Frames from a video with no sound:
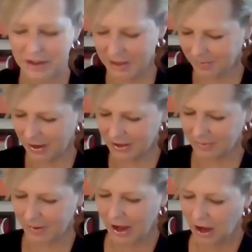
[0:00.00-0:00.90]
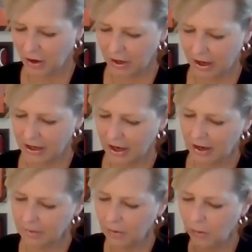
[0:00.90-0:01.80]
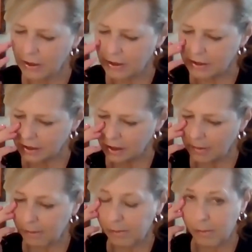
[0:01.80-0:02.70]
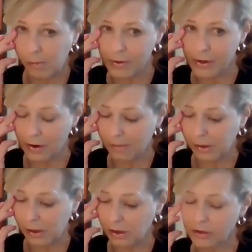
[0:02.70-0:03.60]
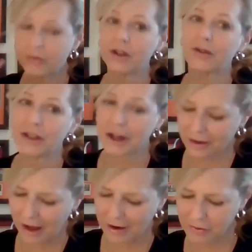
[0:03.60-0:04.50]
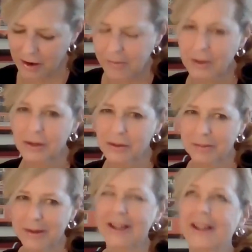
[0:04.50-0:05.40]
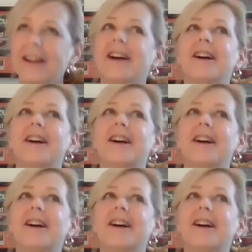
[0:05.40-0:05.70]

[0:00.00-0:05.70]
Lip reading: Awesome. Awesome. Okay. What's a book you've shared a lot of great books with me